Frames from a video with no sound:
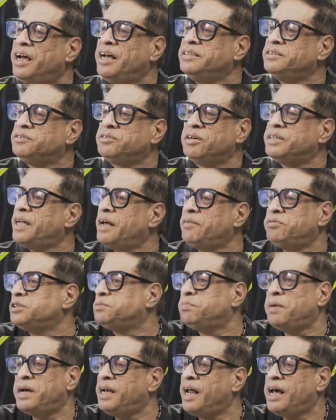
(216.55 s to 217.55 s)
And so that
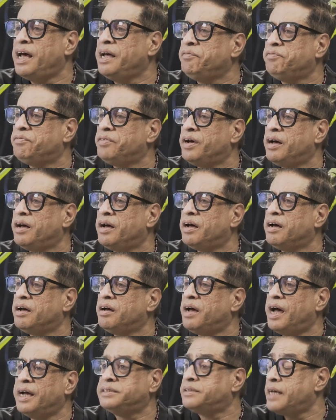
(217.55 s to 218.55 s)
was my life.
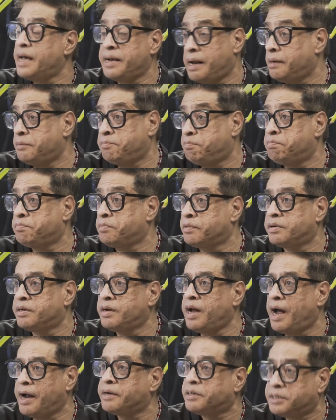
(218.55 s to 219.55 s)

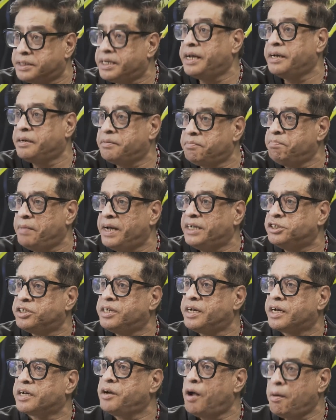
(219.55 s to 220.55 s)
I did major
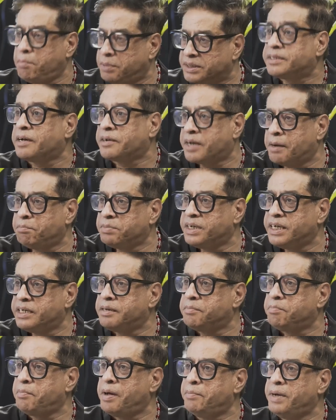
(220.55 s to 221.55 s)
in economics. I
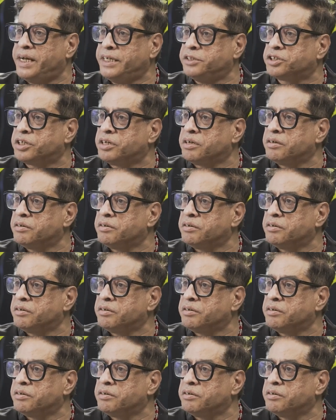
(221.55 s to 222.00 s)
completed my major.